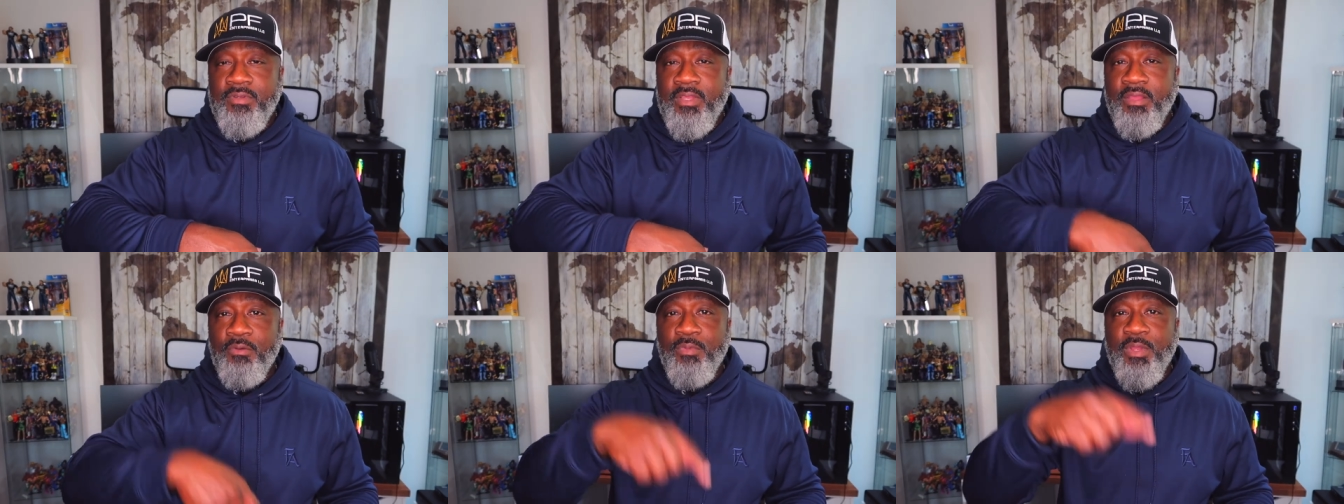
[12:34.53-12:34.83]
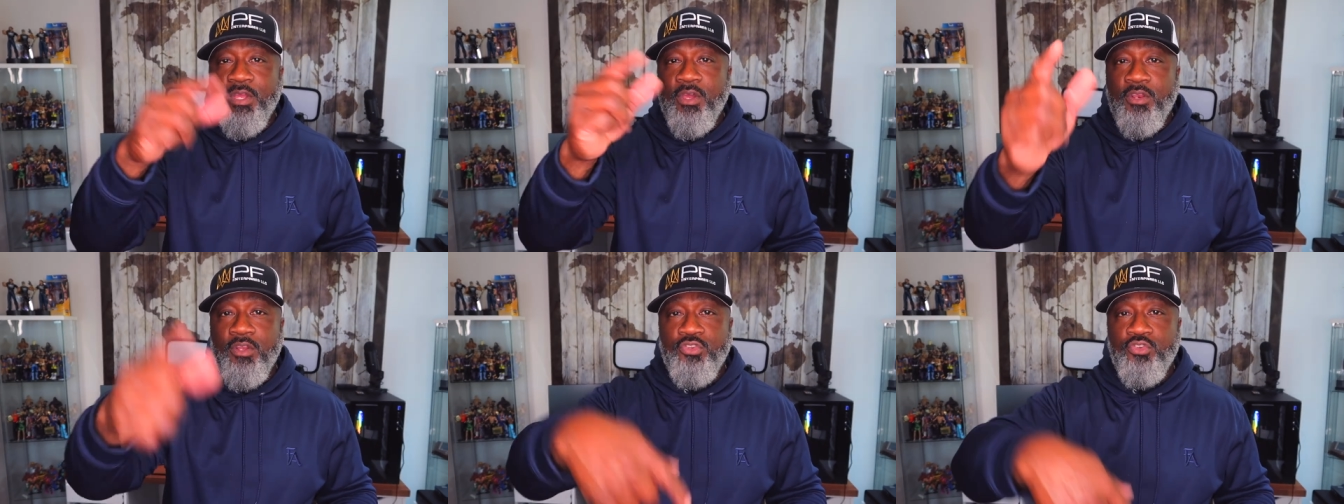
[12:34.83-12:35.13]
and
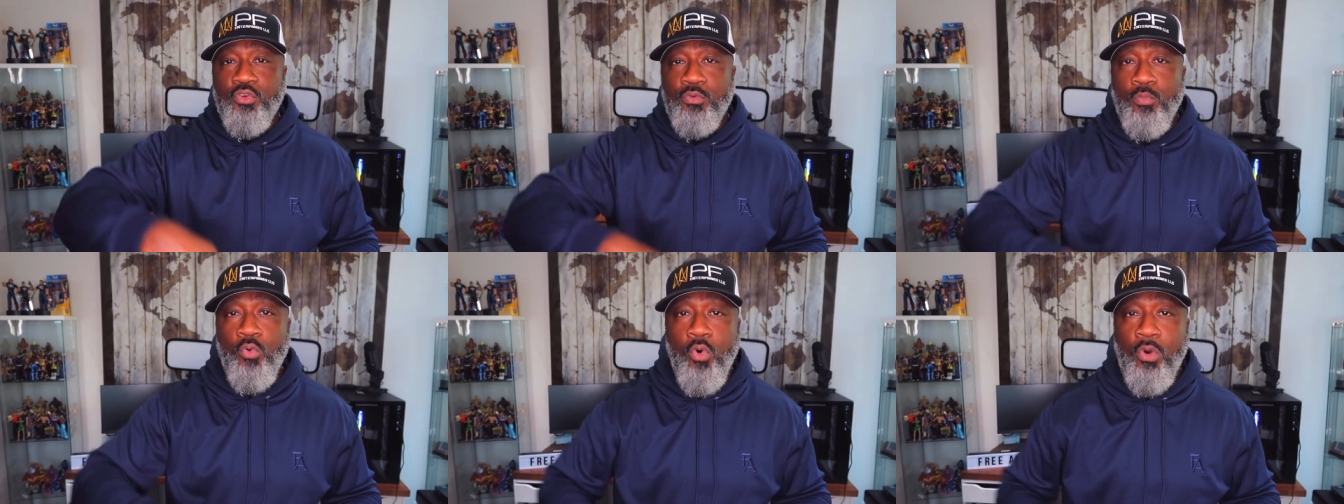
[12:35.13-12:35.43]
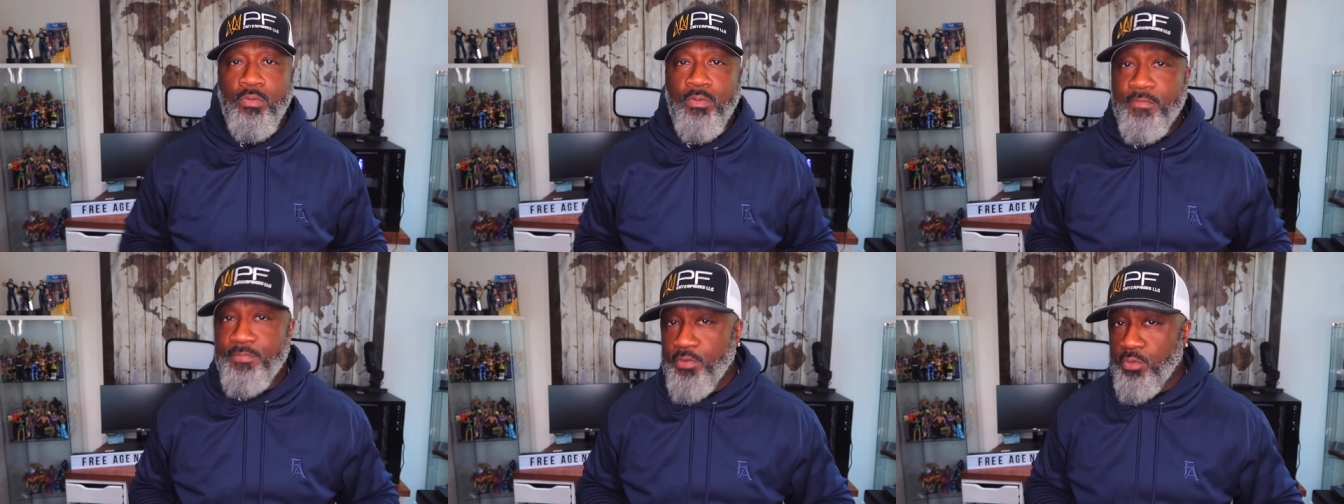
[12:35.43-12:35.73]
we're gonna do
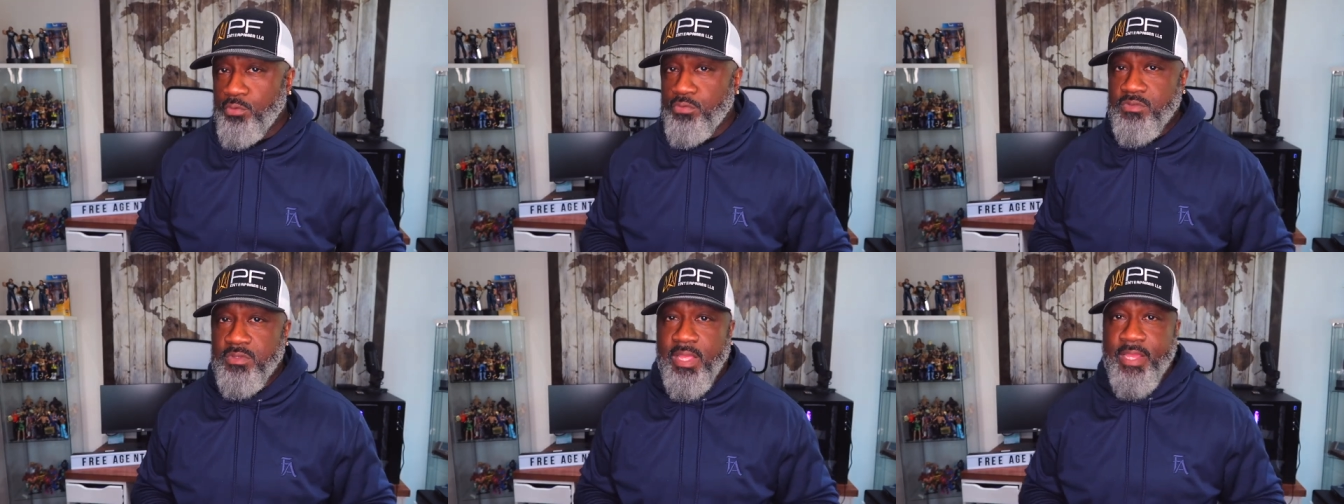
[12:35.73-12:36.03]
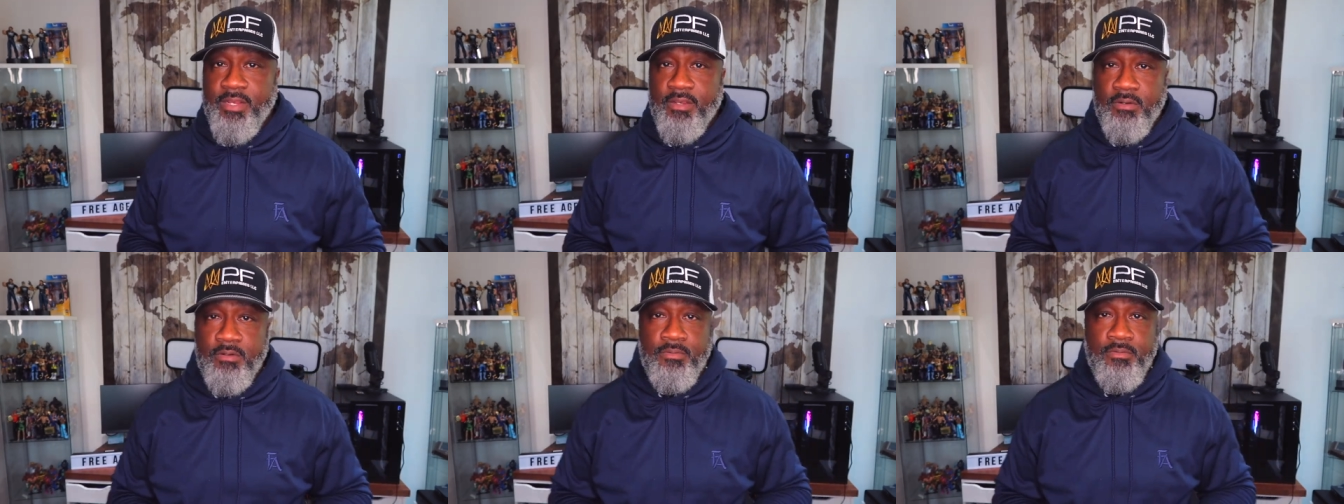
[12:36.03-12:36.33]
more reviews
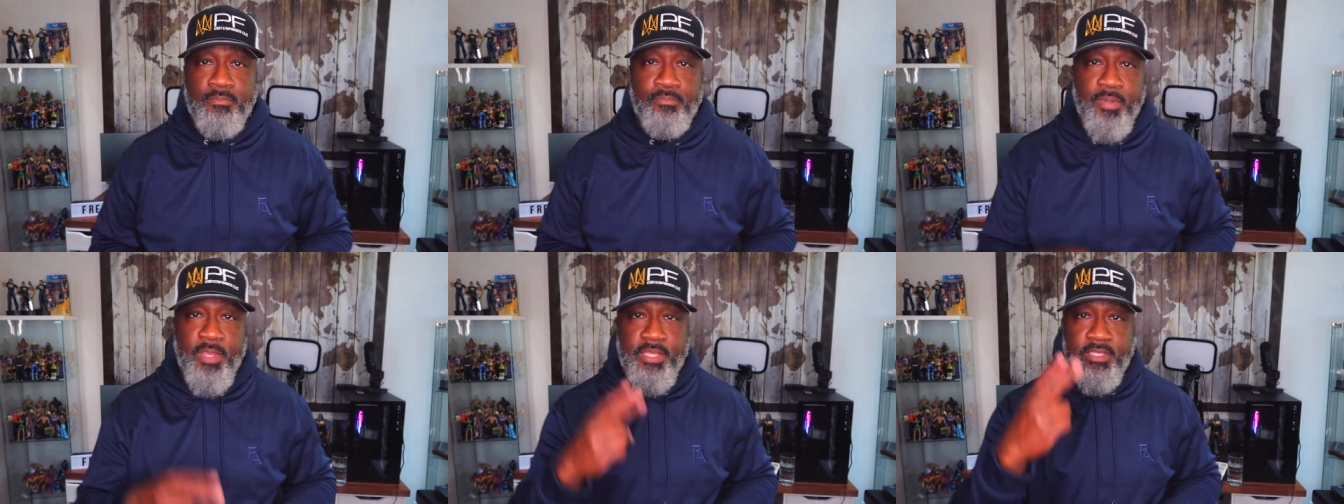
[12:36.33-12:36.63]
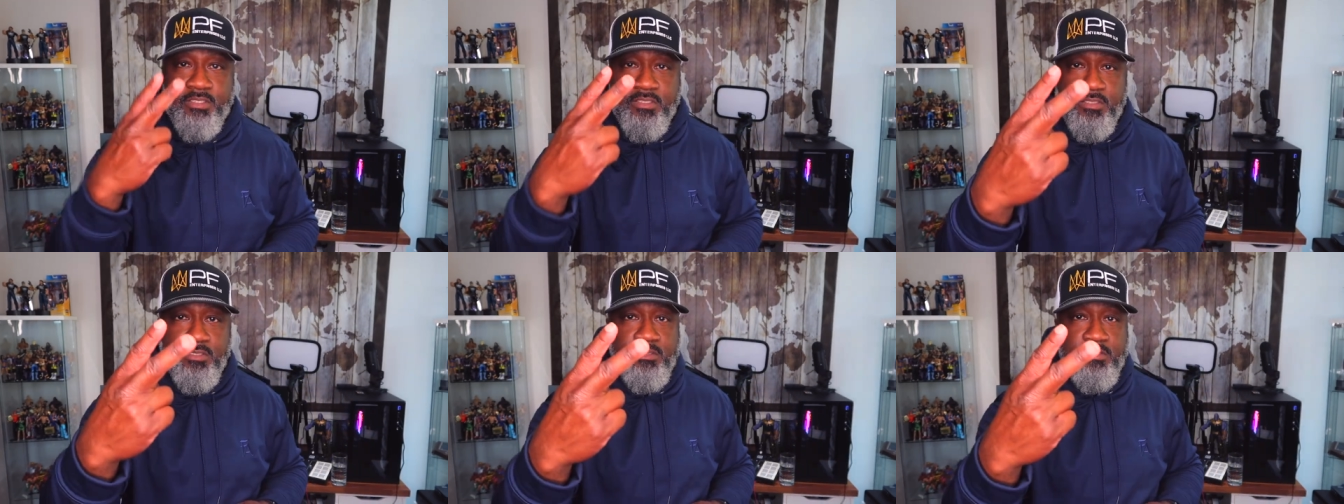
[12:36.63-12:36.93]
later.
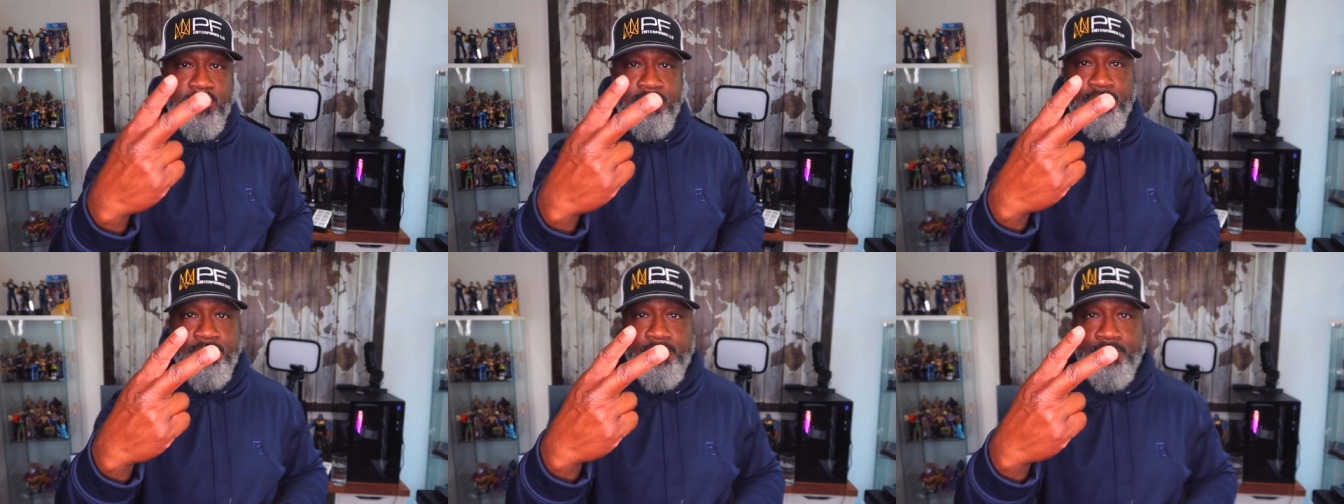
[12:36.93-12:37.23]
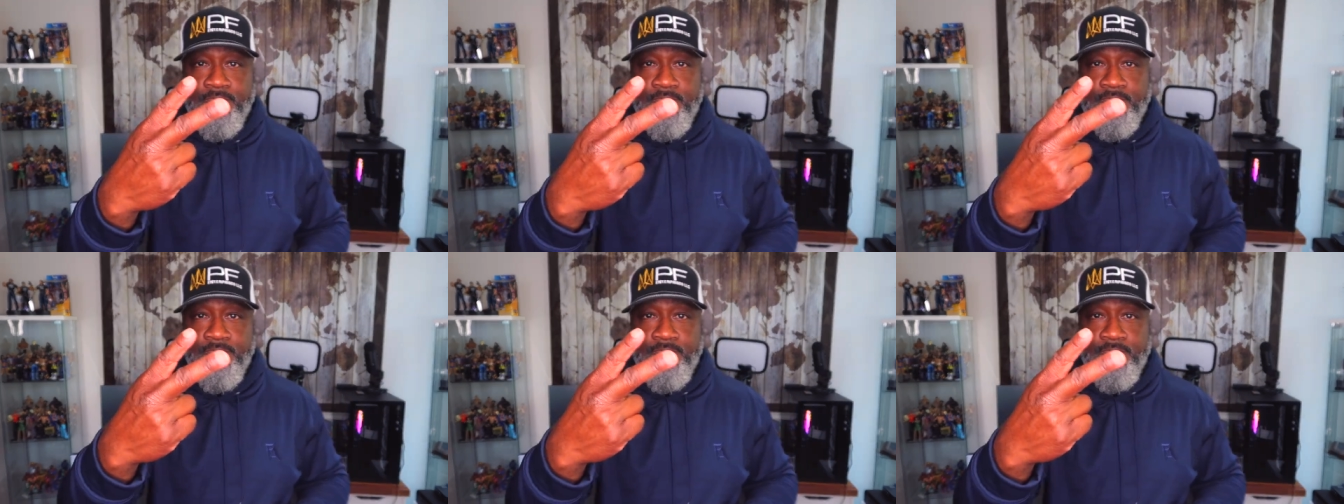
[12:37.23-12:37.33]
Peace.